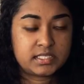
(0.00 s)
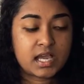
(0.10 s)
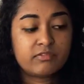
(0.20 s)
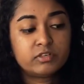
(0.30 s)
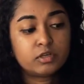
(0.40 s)

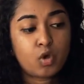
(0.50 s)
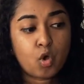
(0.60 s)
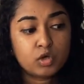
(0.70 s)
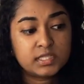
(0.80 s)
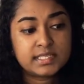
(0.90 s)
After
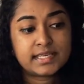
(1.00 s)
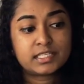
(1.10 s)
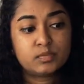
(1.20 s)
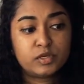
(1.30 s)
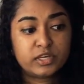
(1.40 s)
all these
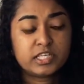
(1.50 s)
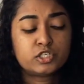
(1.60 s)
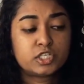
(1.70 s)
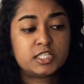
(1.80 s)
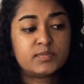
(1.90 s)

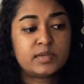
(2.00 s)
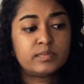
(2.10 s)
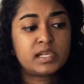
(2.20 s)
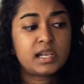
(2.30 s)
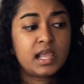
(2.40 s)
explorations,
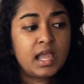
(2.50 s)
people